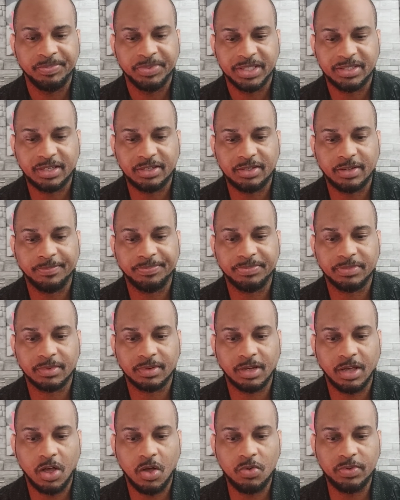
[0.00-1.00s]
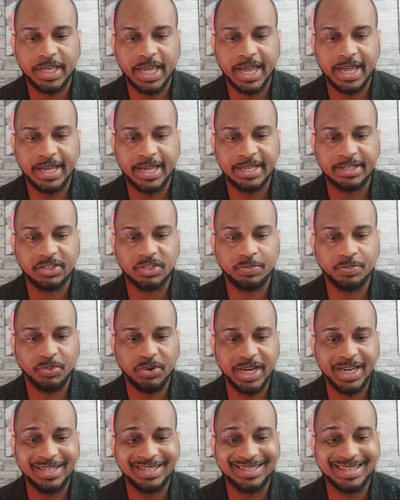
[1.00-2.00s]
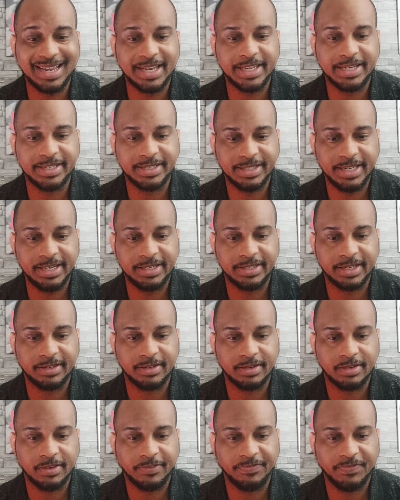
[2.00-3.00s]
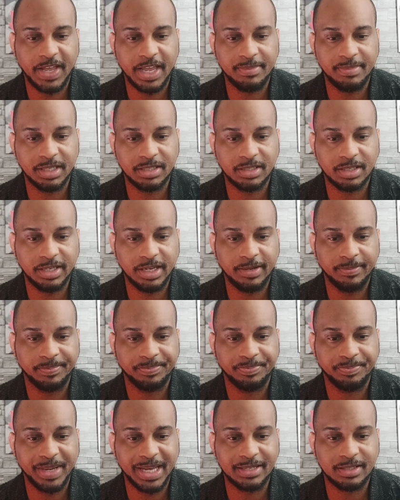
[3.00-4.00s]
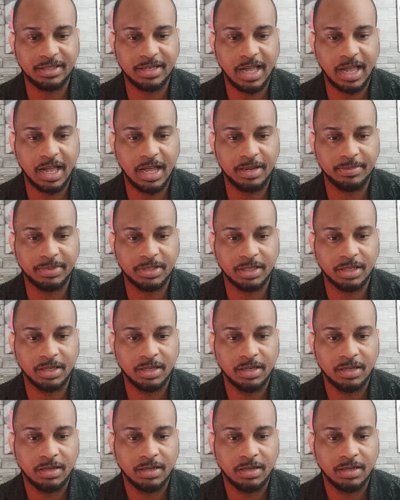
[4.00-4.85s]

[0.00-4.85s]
It says, okay, it's spring selling season, the famously best times,